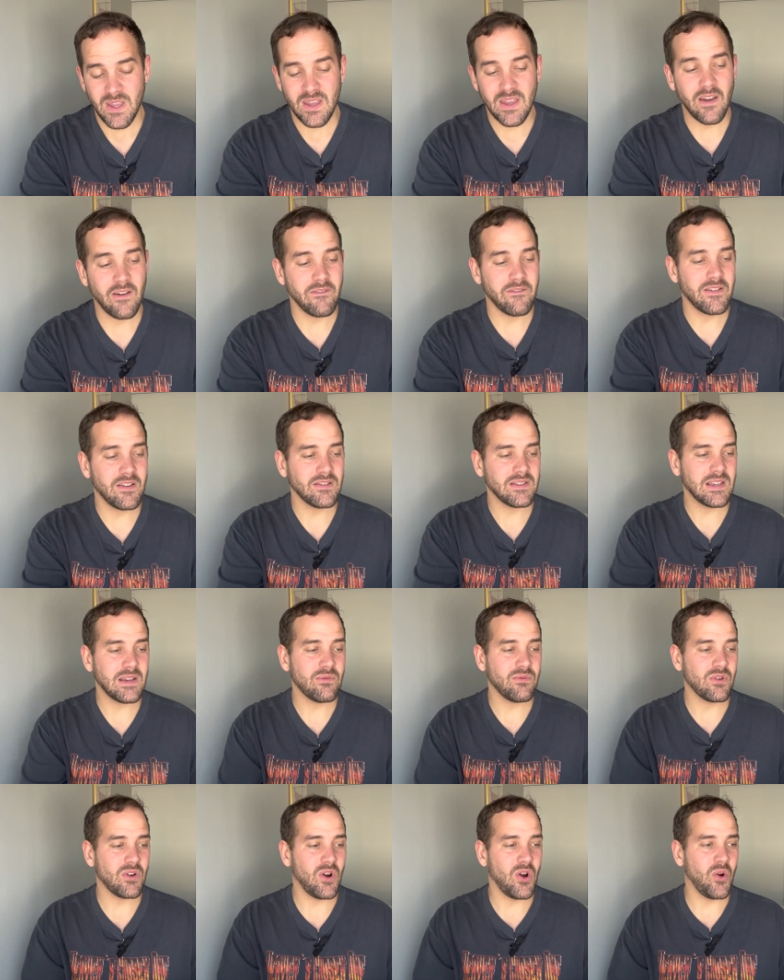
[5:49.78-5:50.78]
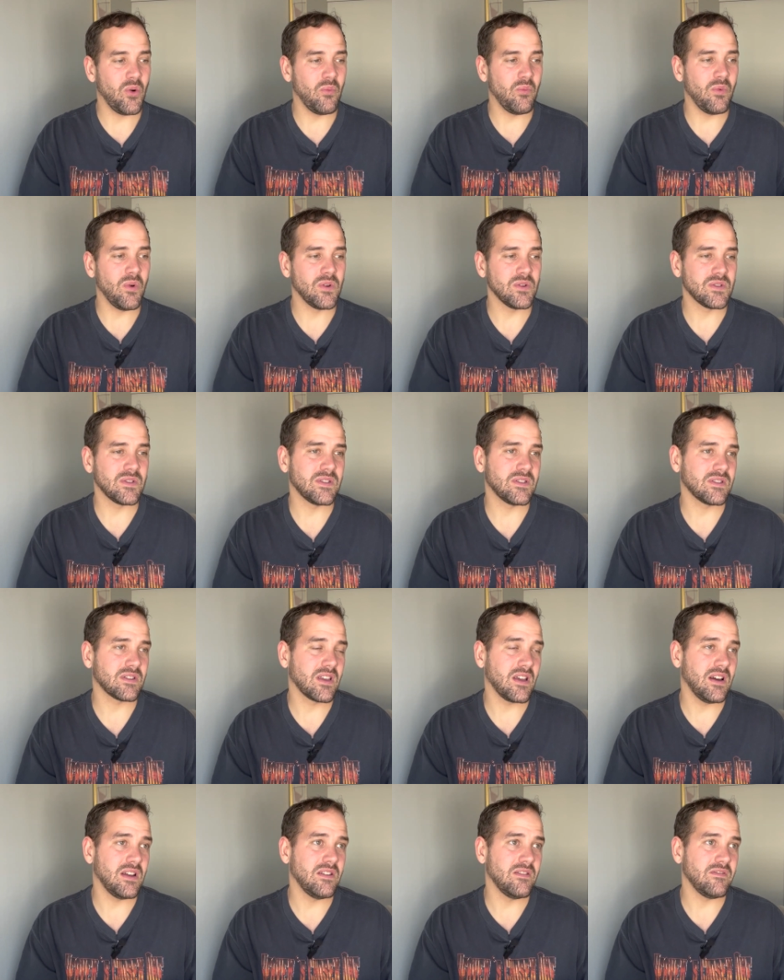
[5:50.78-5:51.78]
Yeah, it feels like we're almost
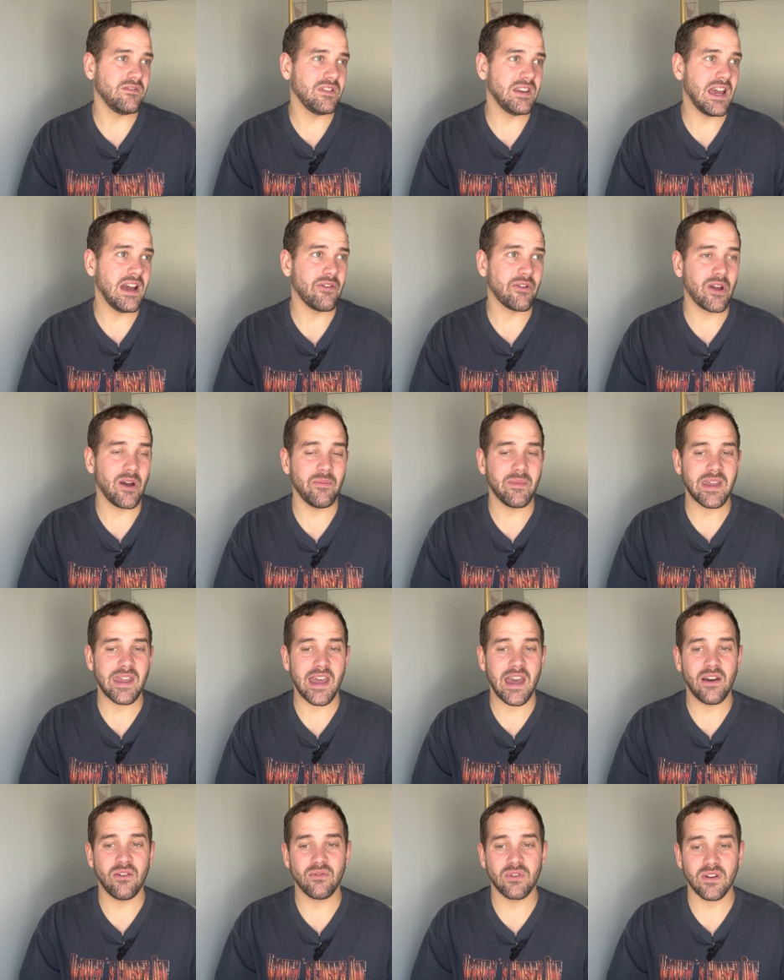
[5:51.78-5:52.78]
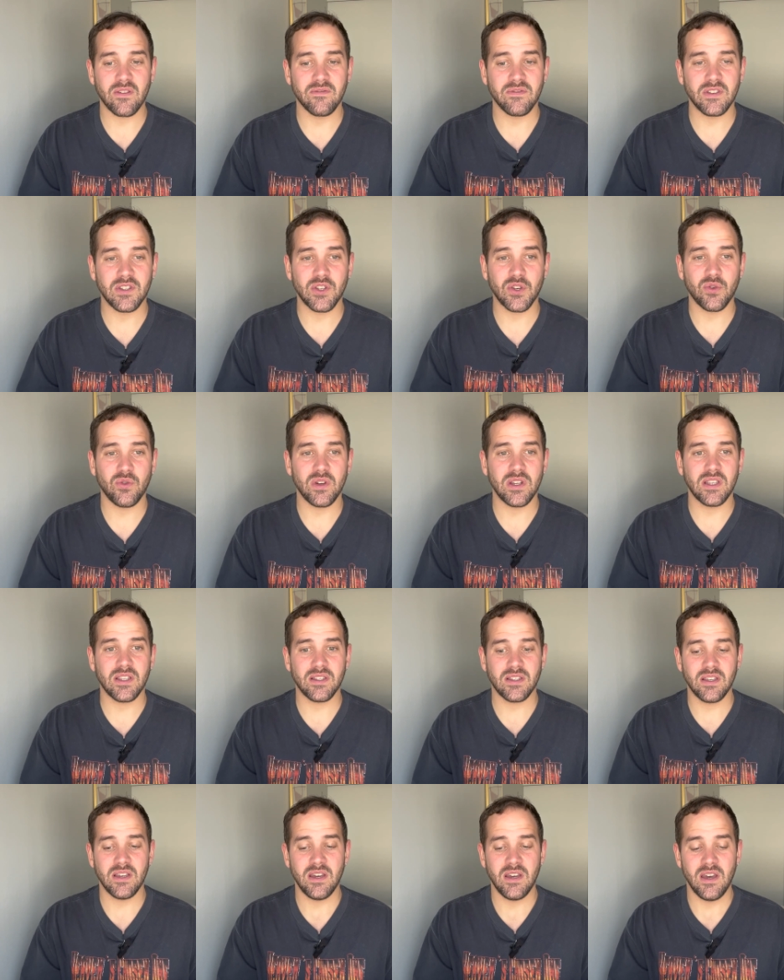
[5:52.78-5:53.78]
kind of now coming out of the
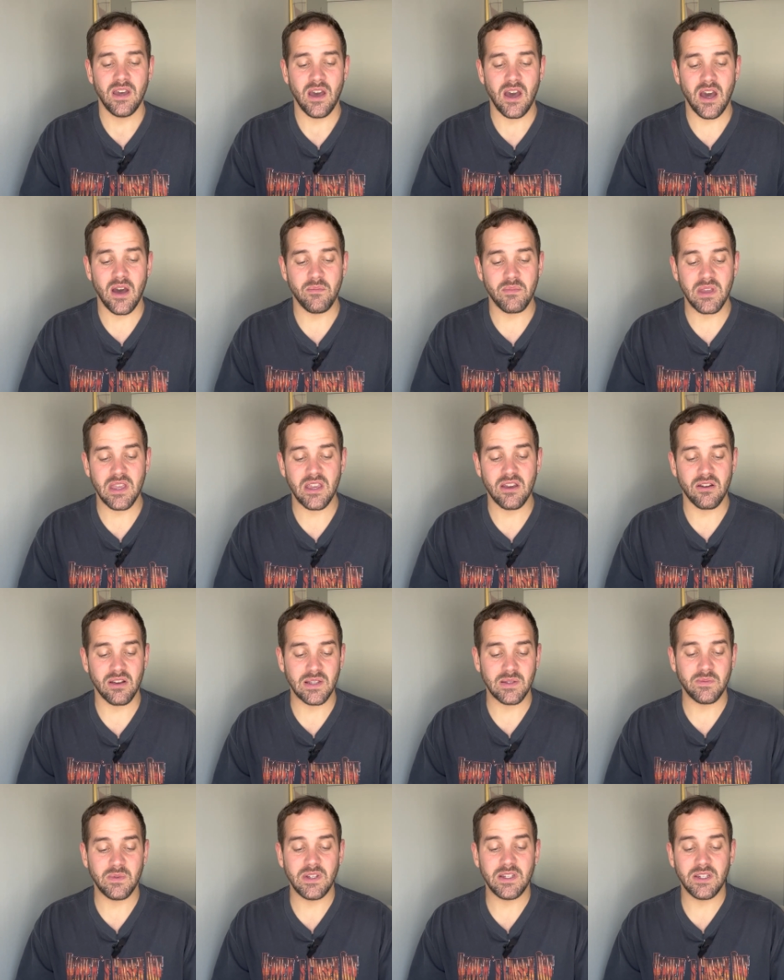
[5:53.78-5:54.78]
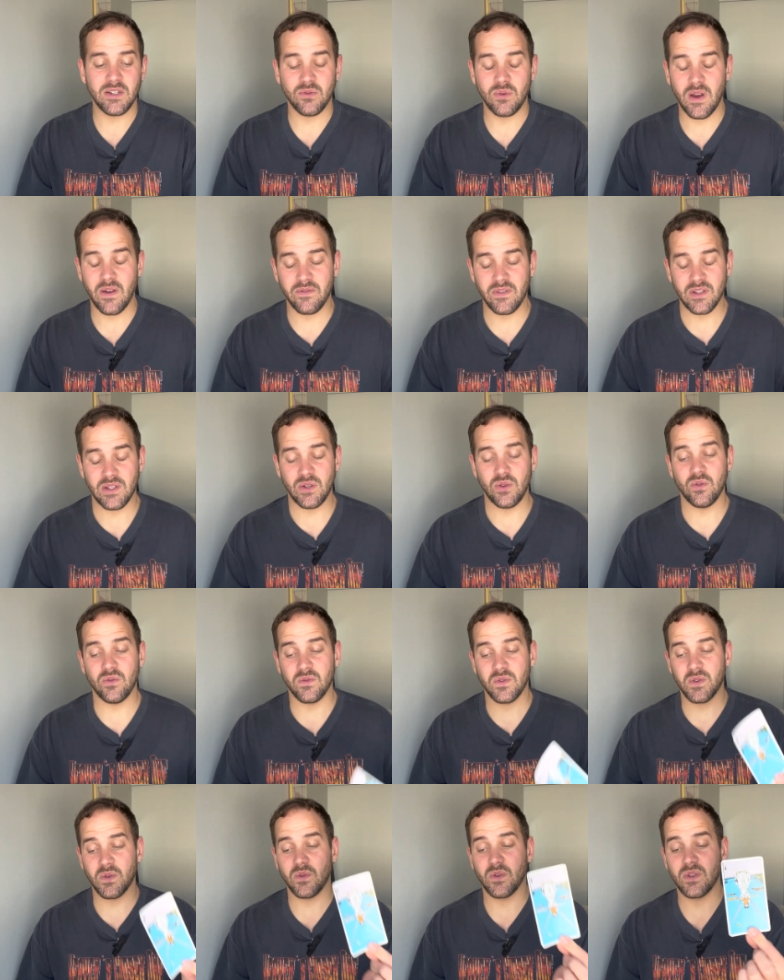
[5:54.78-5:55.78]
choice um, here because we do have the Two
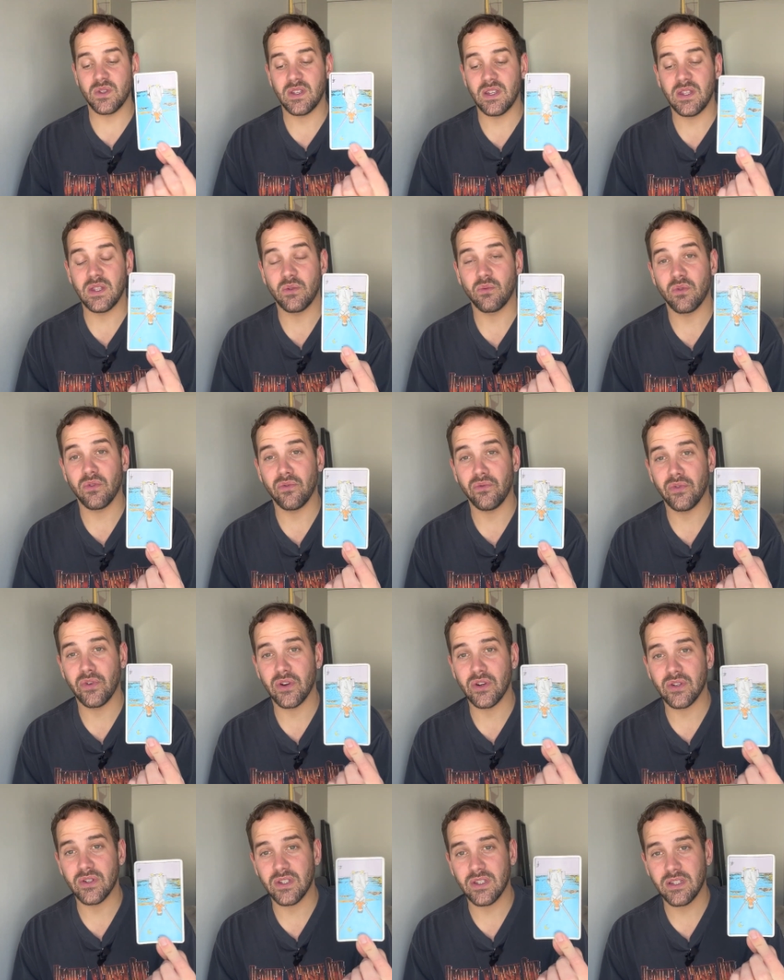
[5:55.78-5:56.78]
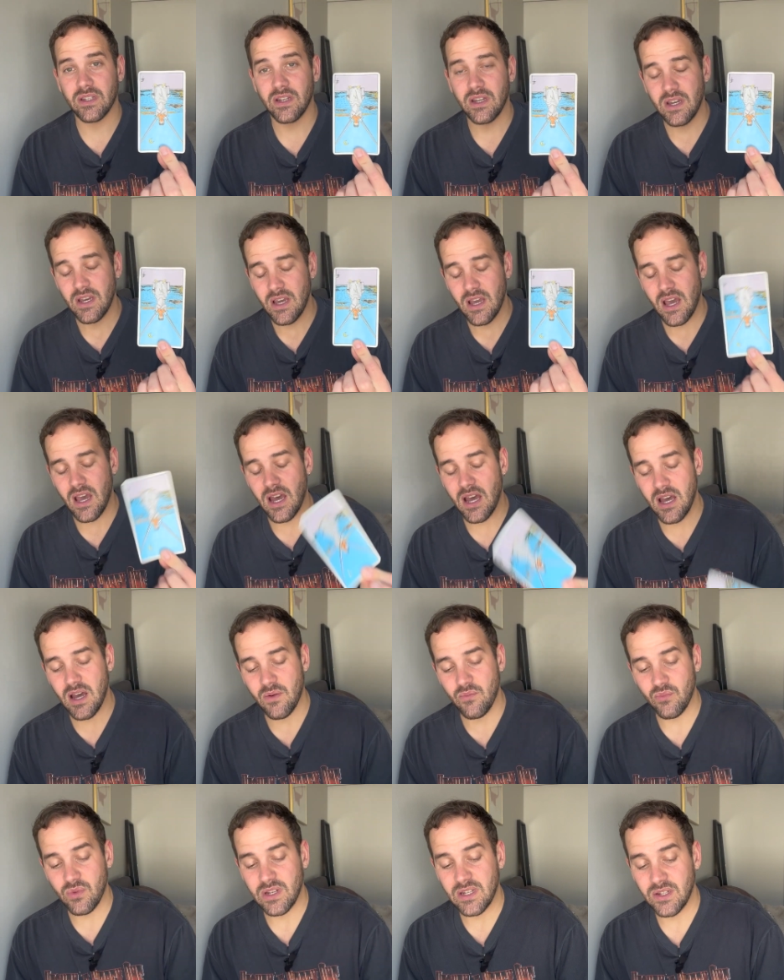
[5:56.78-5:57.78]
of Swords in the reversed.
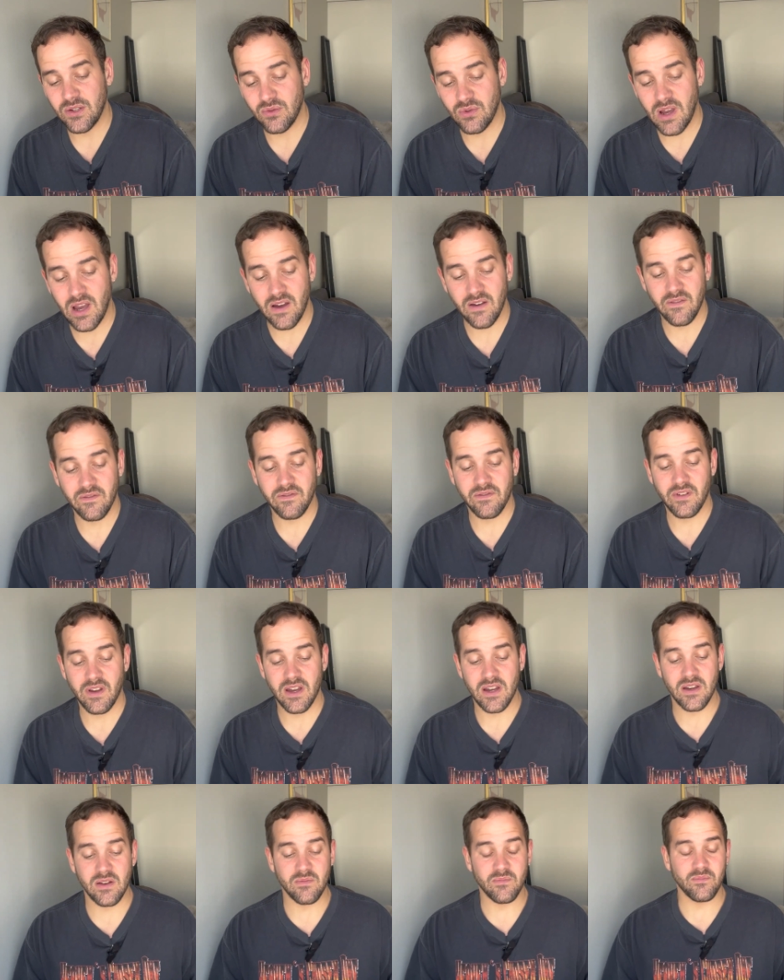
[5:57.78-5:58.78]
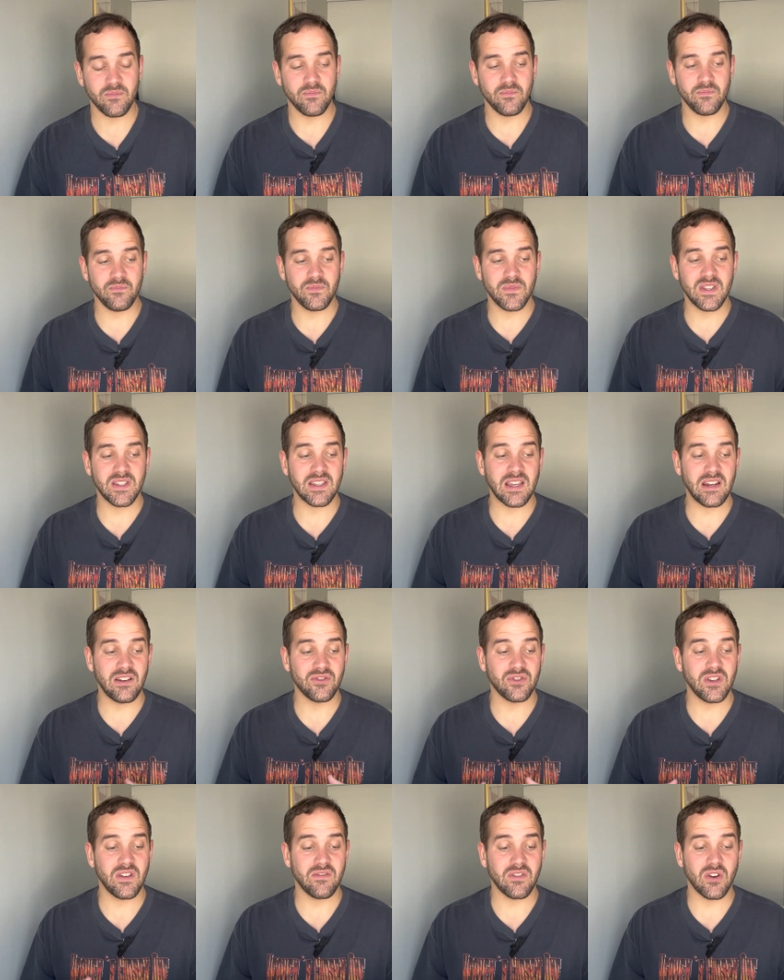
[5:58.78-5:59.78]
Um, we do have um, this
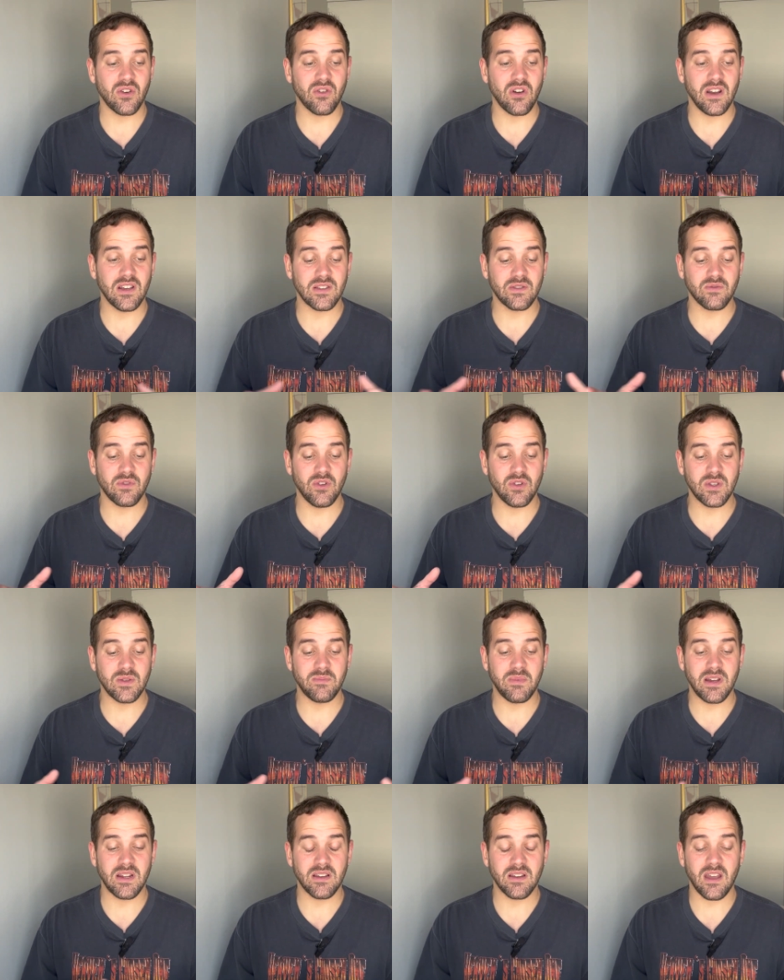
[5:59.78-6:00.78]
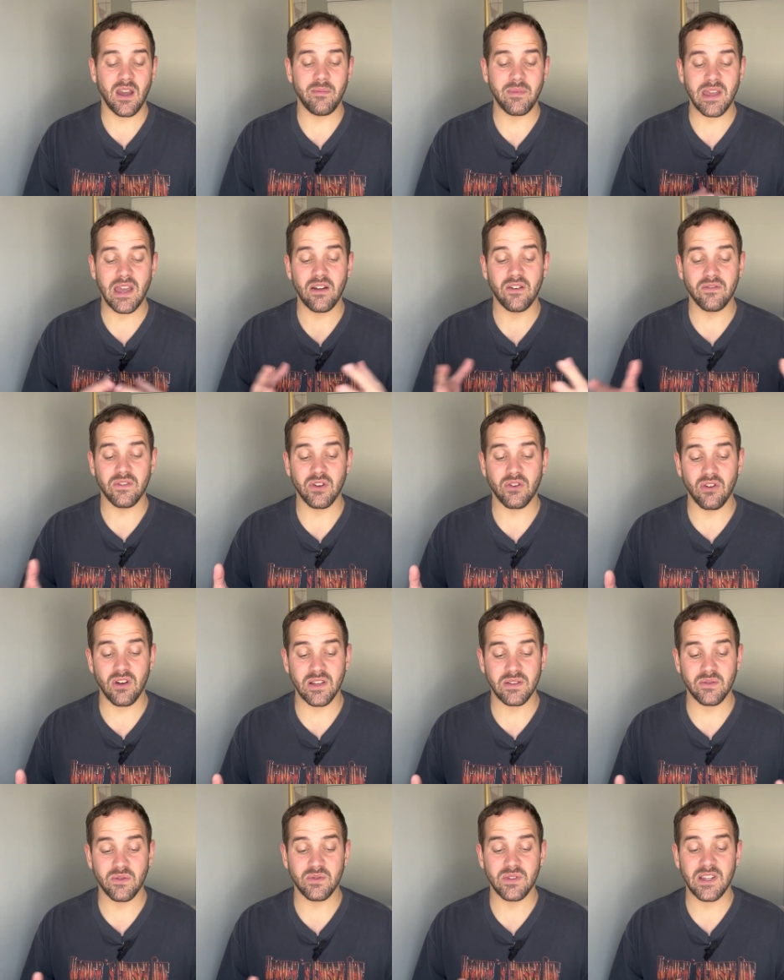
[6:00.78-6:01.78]
energy of a crossroads, but coming out of the
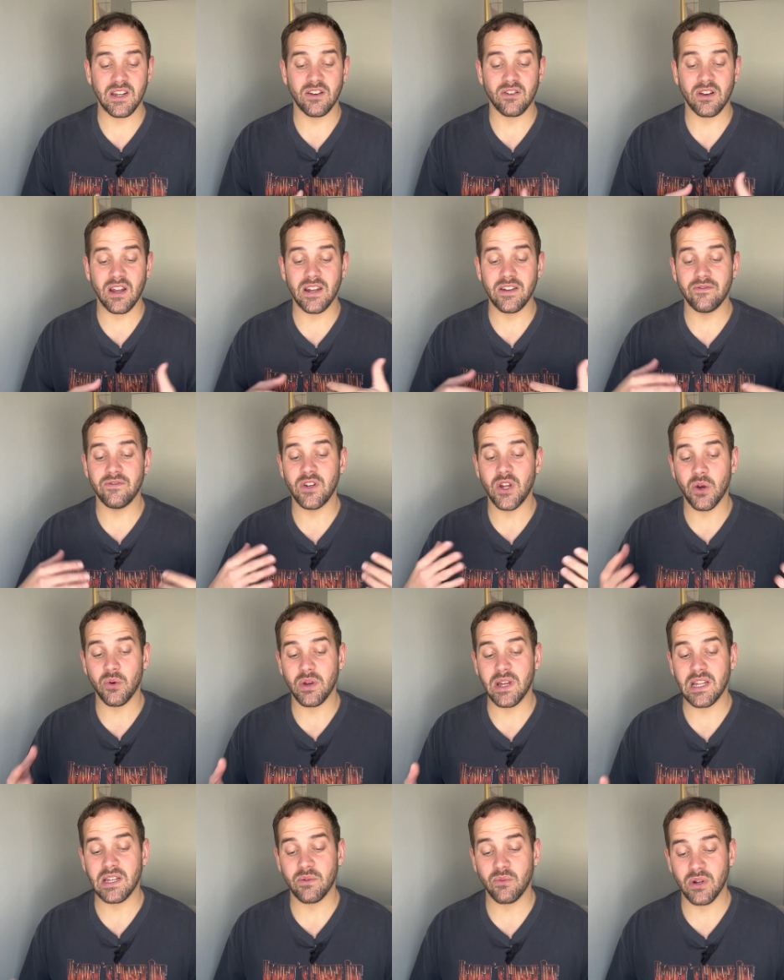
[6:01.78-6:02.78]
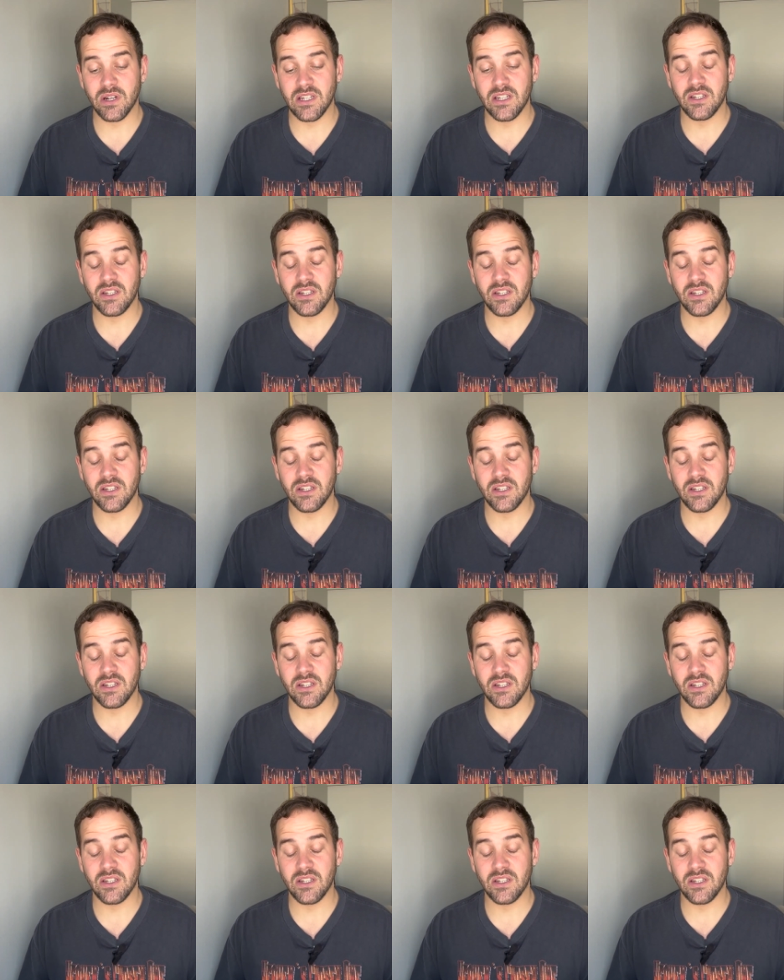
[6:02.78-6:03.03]
crossroads here, kind of knowing what